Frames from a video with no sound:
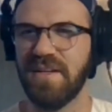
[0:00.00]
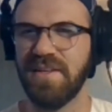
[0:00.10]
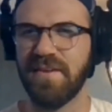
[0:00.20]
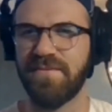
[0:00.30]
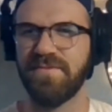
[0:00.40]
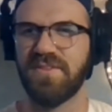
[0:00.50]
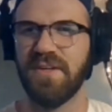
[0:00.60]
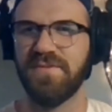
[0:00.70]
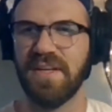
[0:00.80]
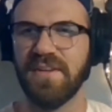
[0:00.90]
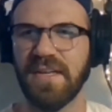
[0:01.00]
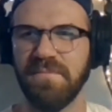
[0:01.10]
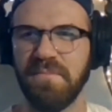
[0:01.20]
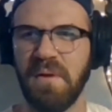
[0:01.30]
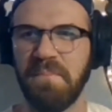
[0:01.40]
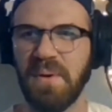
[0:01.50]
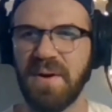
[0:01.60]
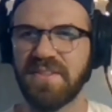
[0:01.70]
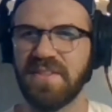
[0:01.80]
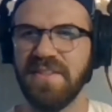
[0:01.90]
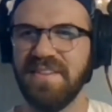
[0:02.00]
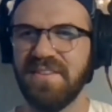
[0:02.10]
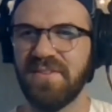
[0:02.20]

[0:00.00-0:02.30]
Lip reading: the self-titled album by Boston,